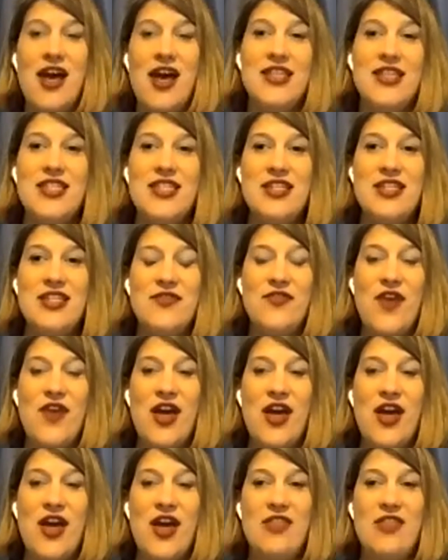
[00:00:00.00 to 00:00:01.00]

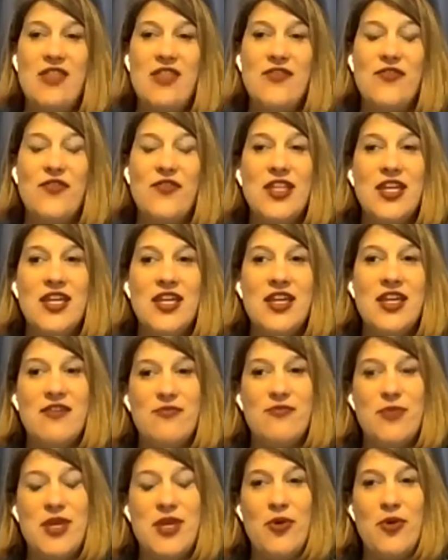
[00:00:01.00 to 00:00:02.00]
Identify the feeling
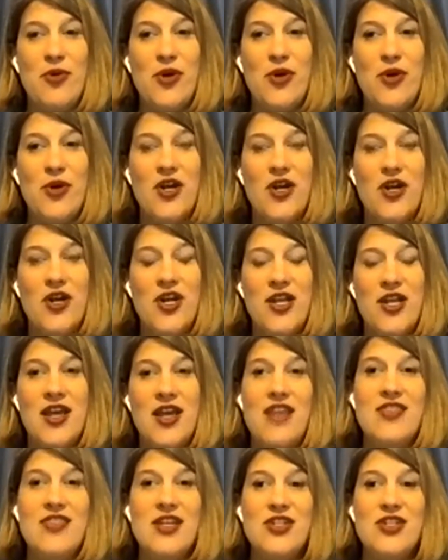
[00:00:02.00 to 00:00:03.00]
of being bored
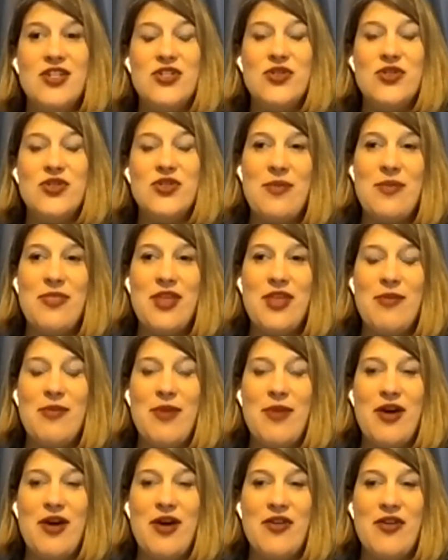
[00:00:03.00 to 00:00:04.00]
and then do something
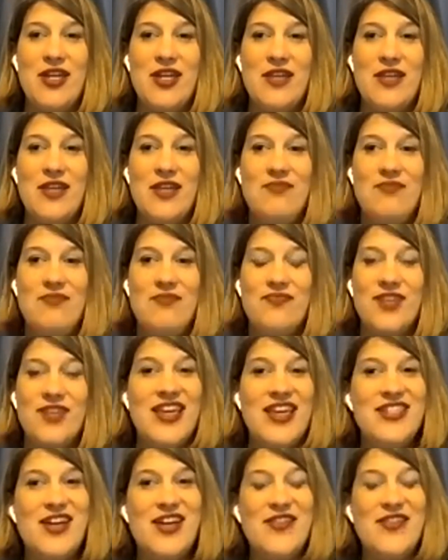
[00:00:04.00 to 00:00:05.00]
about it.
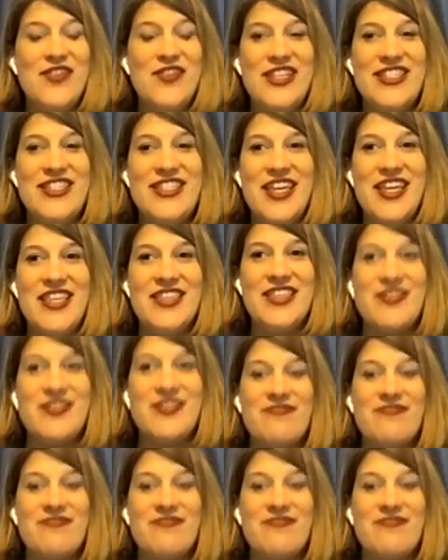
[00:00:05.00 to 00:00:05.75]
Thanks all for listening.